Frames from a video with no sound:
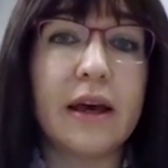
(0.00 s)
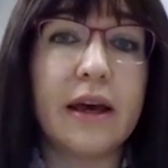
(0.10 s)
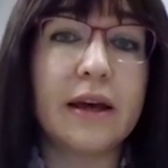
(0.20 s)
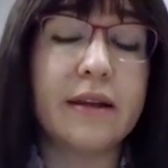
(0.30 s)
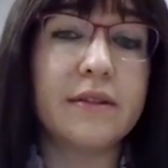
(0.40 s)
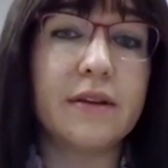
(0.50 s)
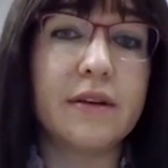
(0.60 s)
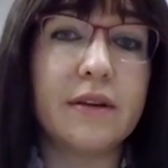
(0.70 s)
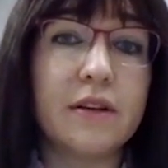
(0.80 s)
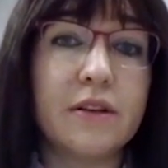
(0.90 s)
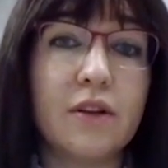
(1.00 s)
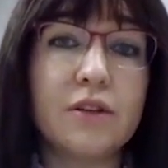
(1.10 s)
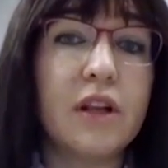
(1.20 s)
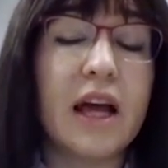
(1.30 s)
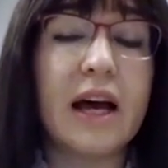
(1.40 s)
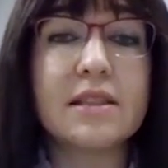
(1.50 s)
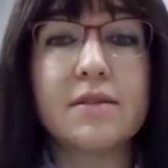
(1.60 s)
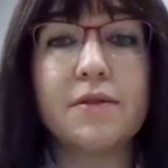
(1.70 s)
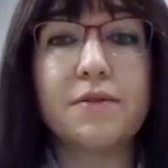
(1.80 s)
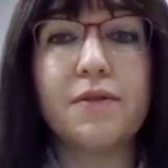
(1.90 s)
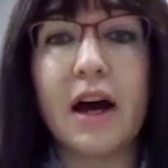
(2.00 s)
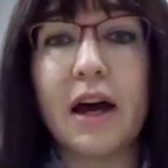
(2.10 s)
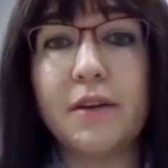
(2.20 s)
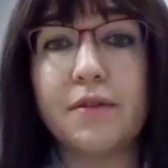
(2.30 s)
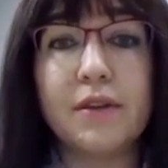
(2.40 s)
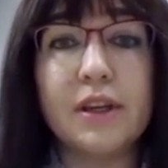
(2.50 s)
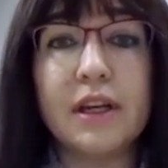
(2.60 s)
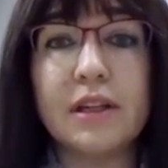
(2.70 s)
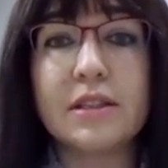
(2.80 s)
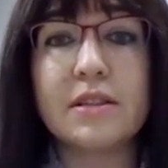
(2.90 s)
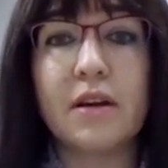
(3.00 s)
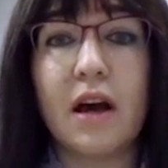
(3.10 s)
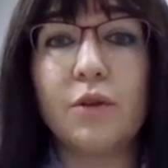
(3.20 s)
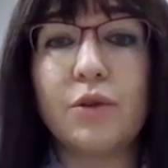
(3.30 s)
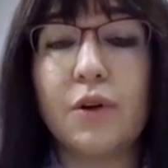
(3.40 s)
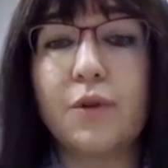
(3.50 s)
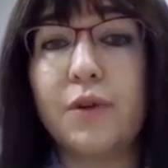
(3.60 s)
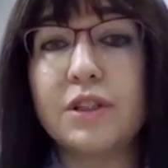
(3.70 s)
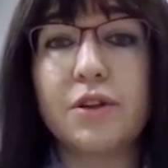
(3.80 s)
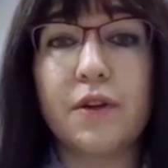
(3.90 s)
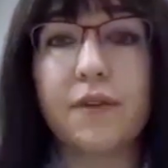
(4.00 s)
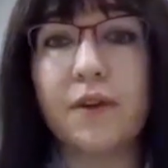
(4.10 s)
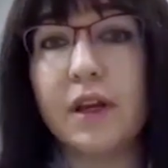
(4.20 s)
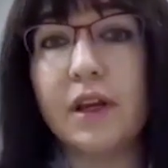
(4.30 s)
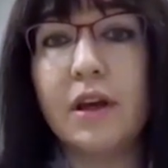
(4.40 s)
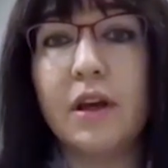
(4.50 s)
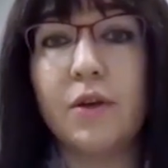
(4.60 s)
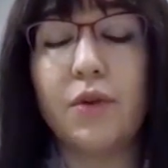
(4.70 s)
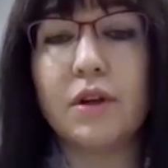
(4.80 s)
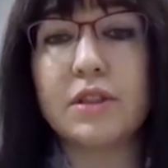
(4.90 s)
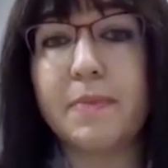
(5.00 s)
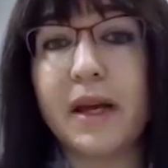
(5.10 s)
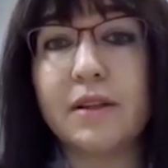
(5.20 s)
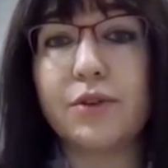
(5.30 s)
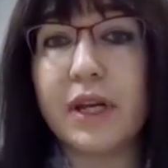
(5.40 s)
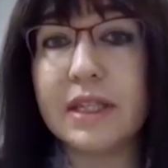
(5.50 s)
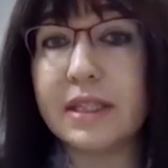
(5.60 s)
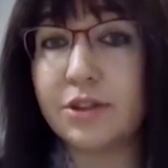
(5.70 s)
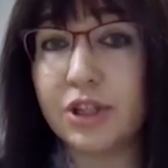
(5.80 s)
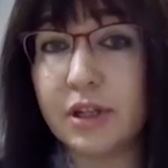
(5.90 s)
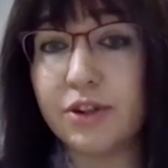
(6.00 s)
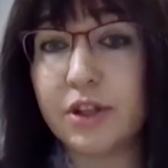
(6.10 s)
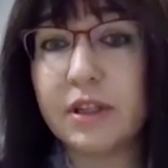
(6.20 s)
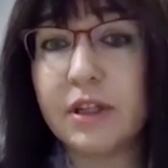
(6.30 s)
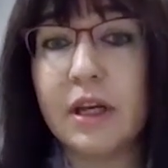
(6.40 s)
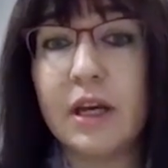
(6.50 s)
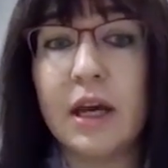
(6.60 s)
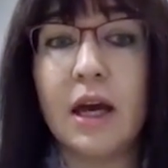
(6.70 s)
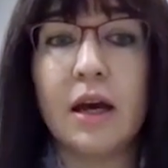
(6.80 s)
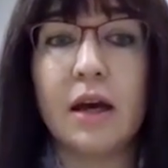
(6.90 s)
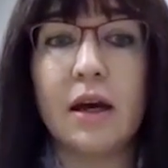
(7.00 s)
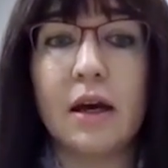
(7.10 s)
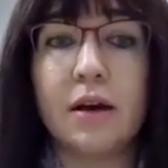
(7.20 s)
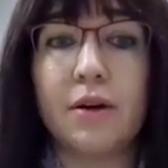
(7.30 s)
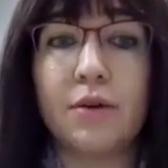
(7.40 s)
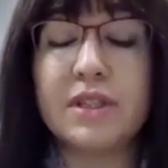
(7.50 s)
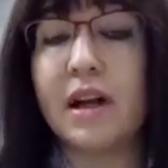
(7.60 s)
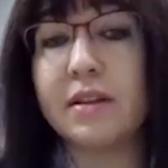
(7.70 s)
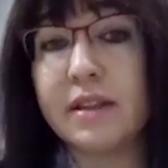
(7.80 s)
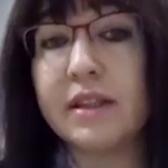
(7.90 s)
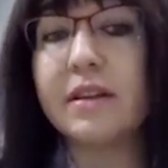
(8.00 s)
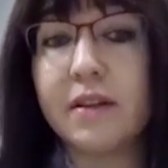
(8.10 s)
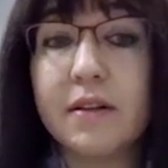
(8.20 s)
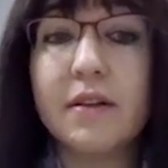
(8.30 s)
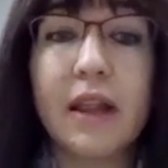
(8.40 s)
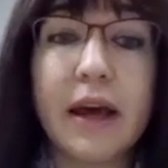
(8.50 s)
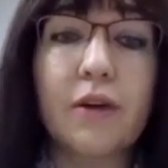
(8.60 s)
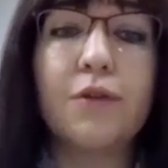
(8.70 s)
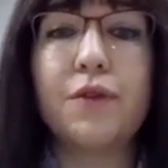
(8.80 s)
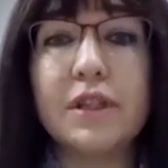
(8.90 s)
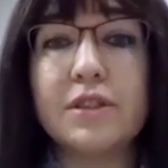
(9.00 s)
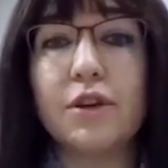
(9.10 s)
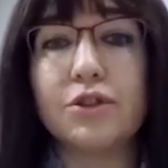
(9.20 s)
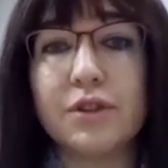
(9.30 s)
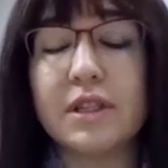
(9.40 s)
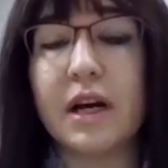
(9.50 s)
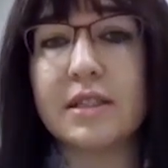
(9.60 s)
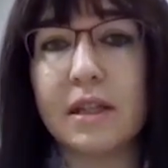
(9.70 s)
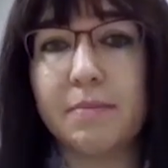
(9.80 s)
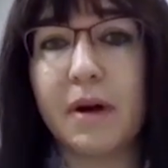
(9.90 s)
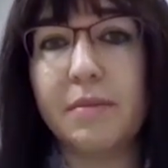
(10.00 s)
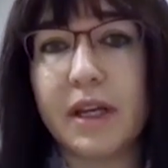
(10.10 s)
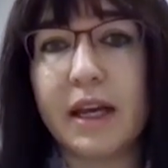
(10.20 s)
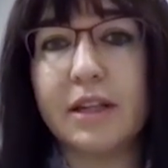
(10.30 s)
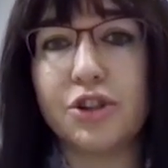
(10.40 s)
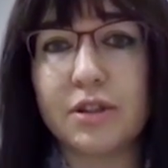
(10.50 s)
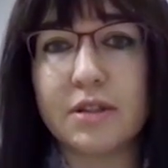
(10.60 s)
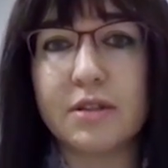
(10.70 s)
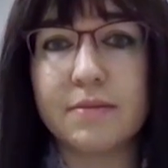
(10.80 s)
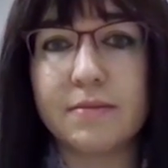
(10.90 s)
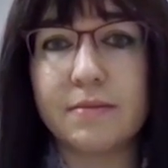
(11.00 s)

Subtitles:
and not the last 5 years, out of which 3 were spent raising children, resulting in a lack of research results and publications.